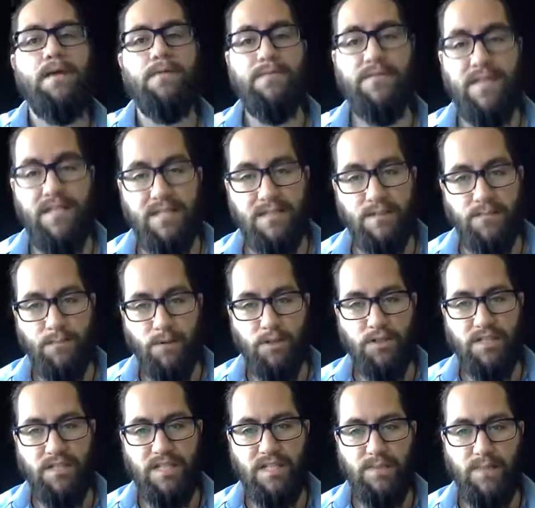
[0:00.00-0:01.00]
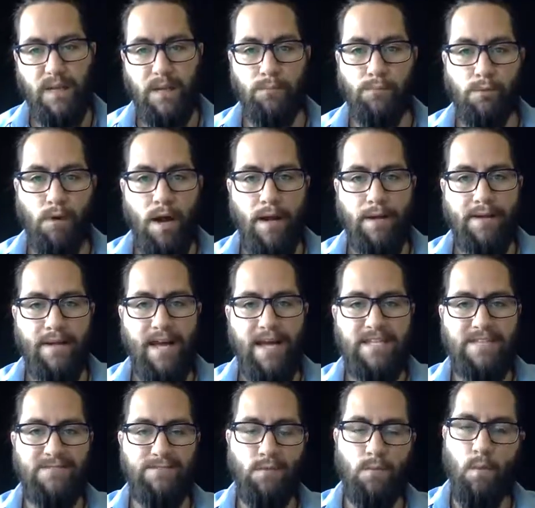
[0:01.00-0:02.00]
This personally is being
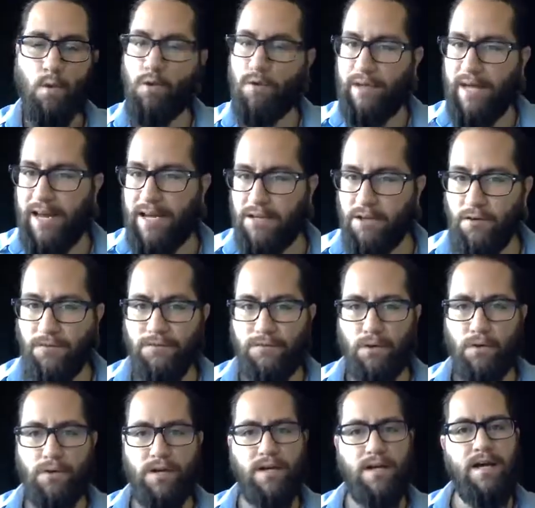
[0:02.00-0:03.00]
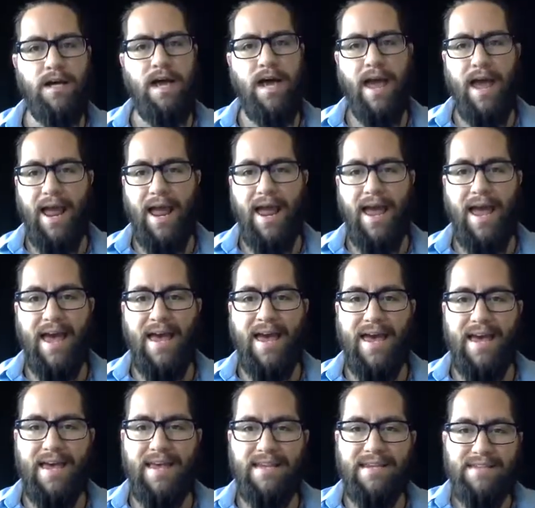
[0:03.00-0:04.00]
broadcast from Orlando, Florida,
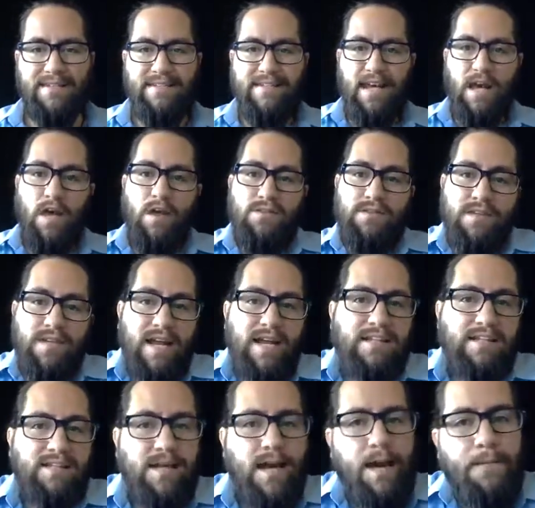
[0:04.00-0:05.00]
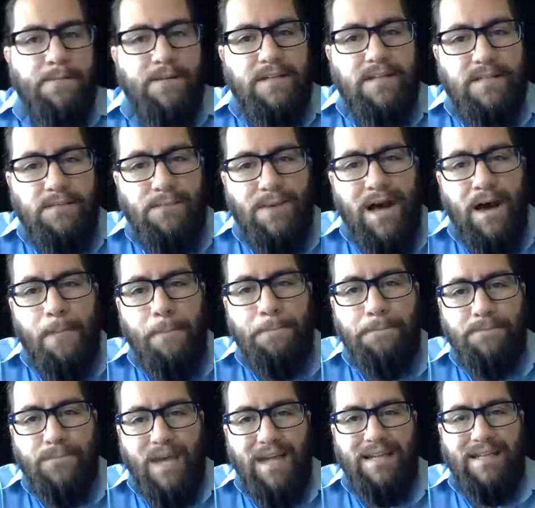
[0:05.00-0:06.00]
and today's topic is about
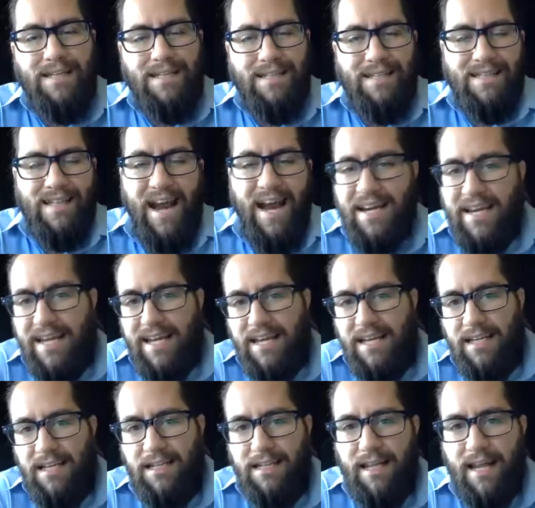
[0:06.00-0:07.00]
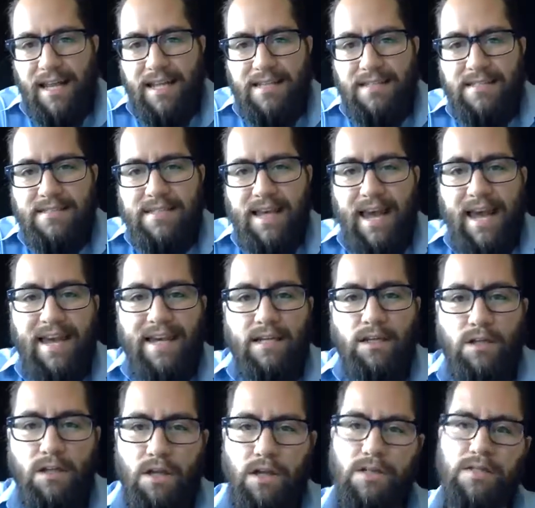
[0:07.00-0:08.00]
lighting, lens, and
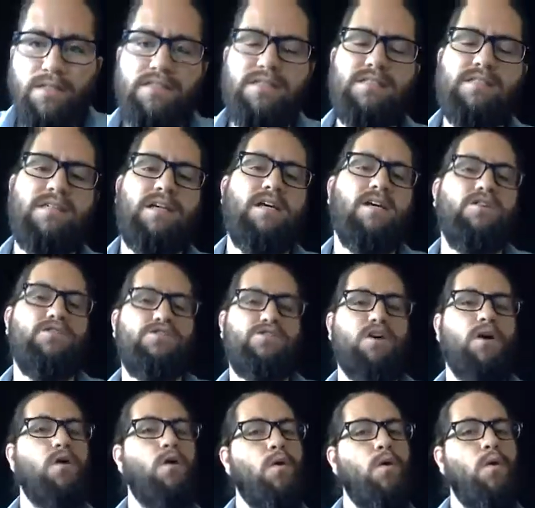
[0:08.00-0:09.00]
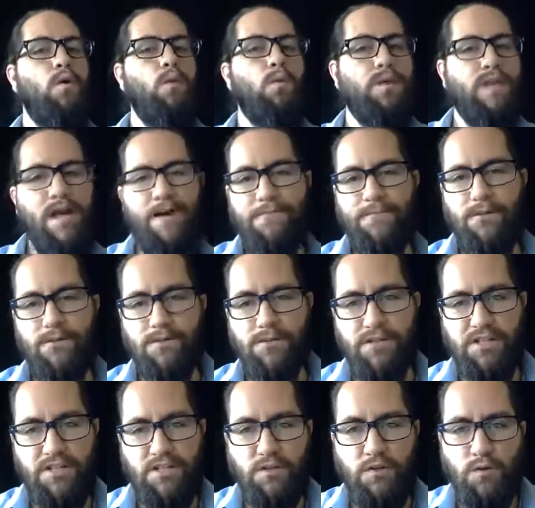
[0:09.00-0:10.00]
looks. So without further
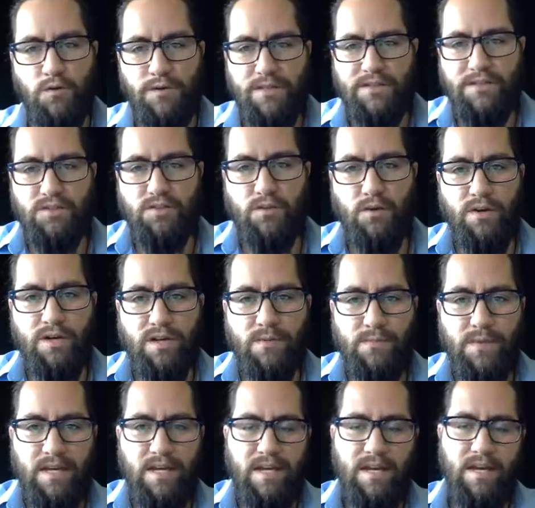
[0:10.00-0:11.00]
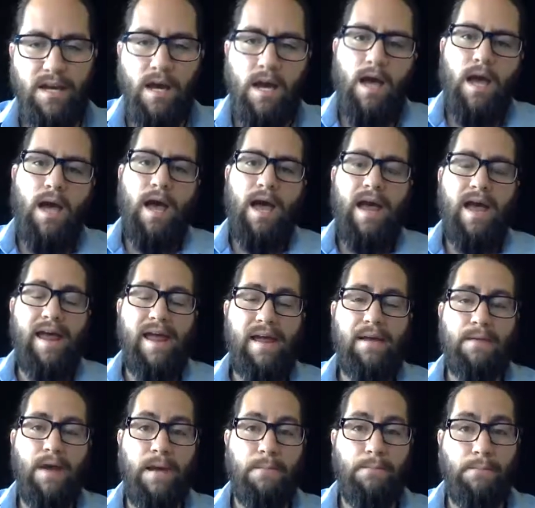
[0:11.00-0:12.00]
ado, this is going to be
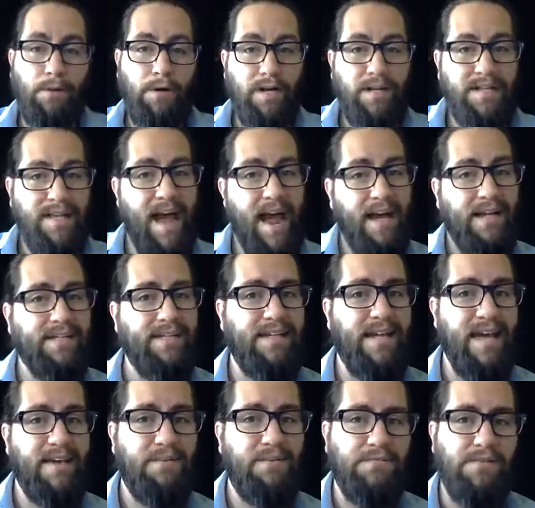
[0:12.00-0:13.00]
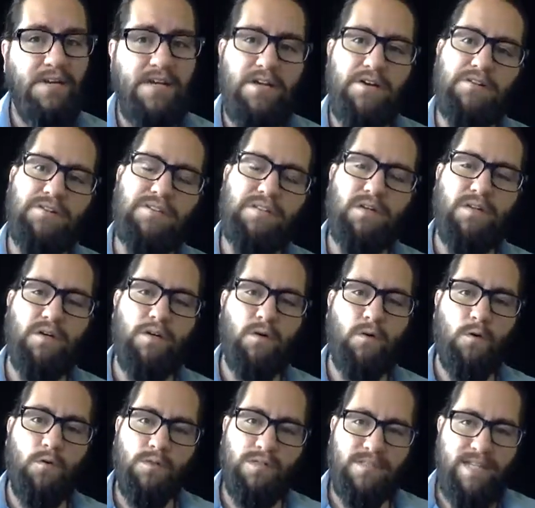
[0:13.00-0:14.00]
a pretty tactic heavy video,
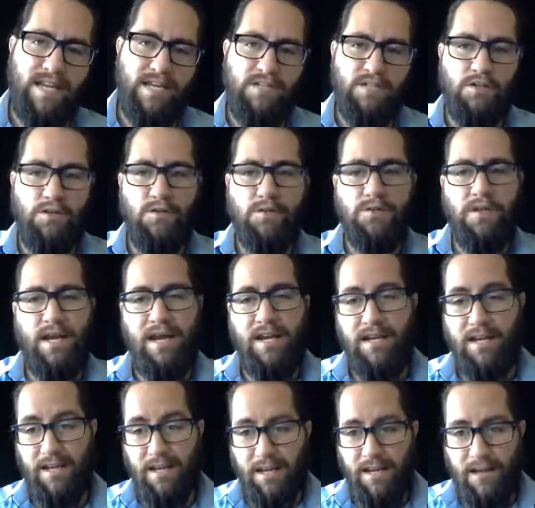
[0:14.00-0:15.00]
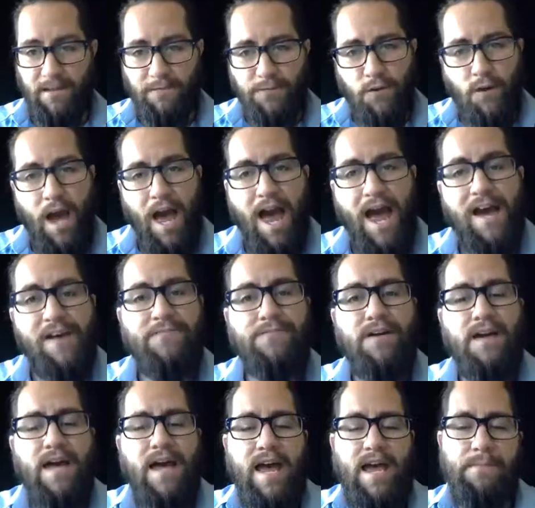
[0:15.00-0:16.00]
so stay tuned. And if you have
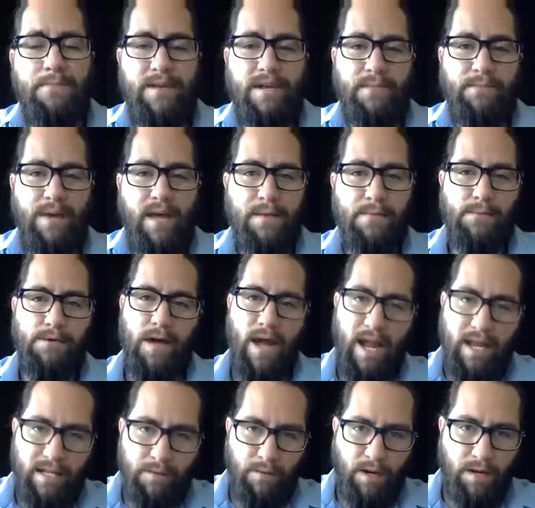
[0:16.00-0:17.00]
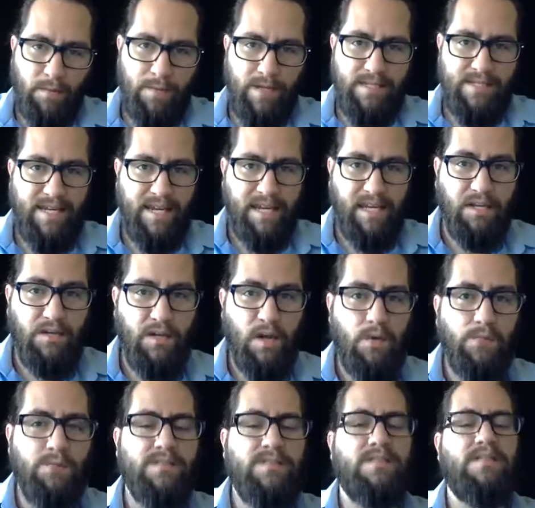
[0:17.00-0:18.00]
a pen and paper, highly recommend taking
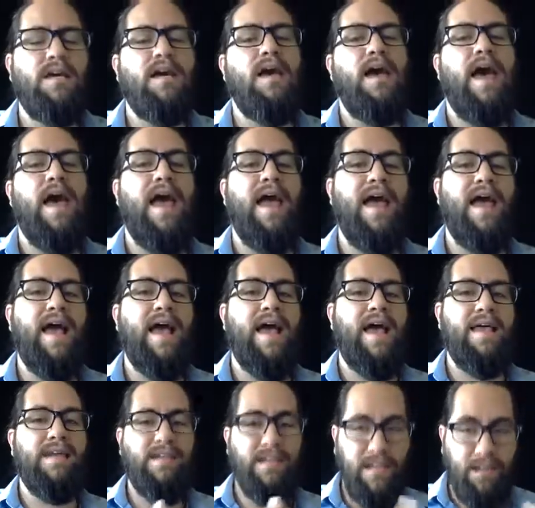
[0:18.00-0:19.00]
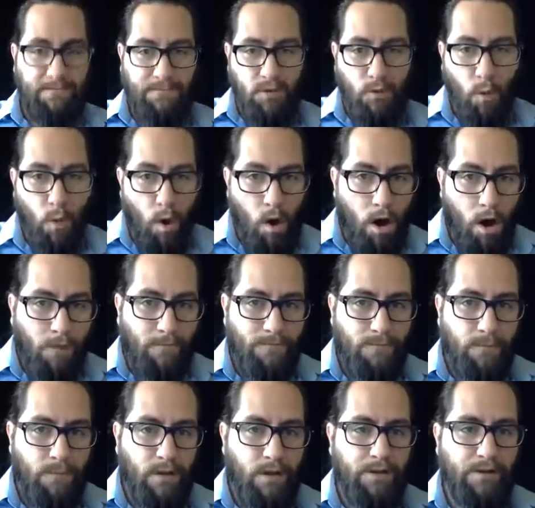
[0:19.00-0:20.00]
notes. And if you are
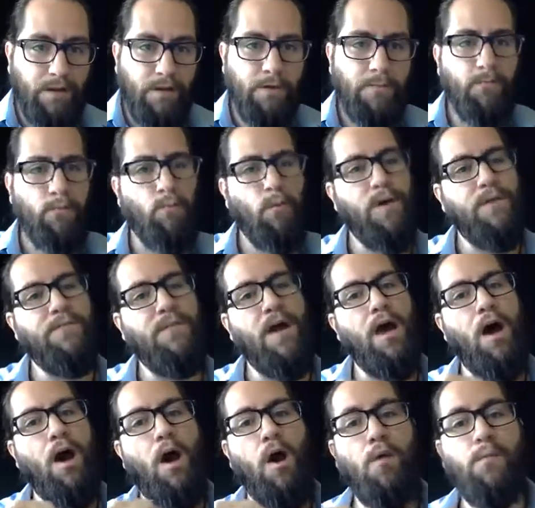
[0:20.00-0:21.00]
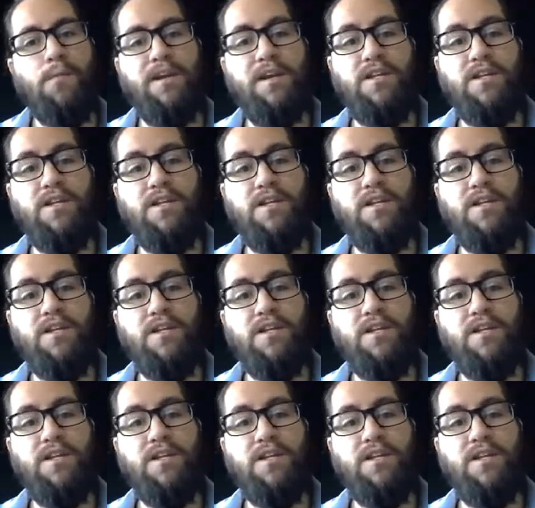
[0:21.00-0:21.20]
familiar with already